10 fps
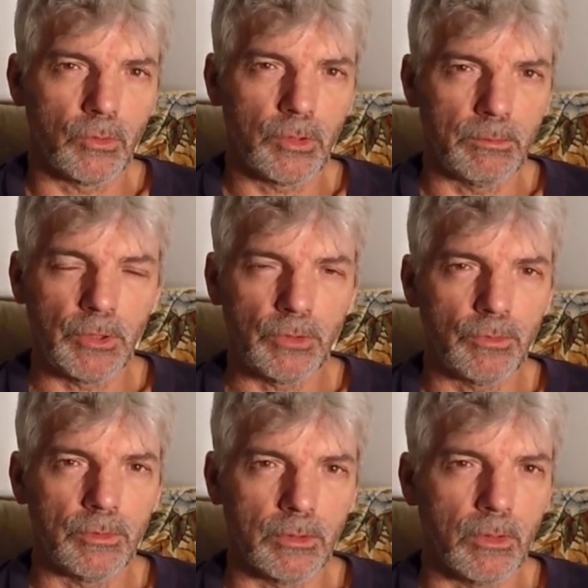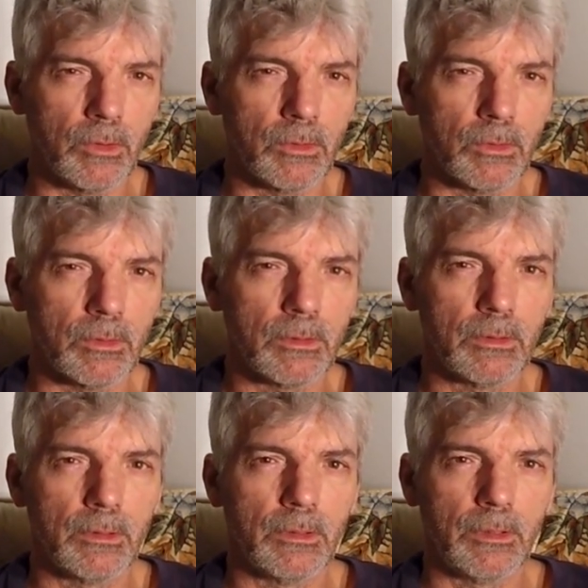him into a hole,
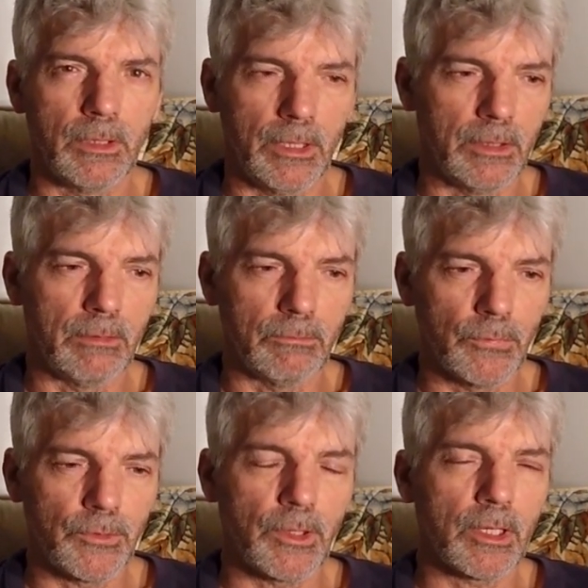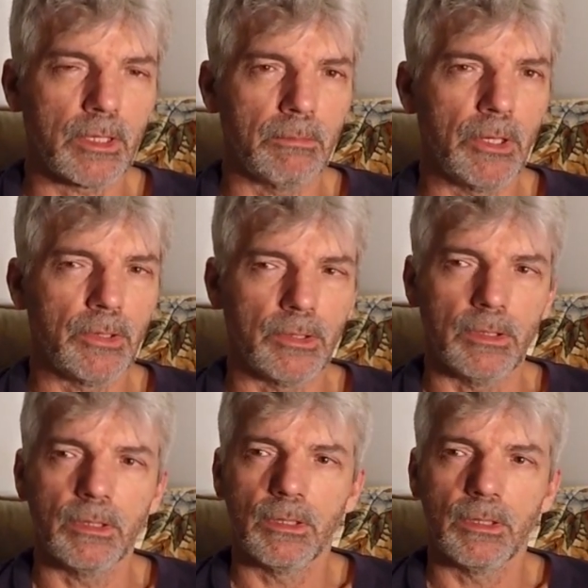and then we'll talk about it."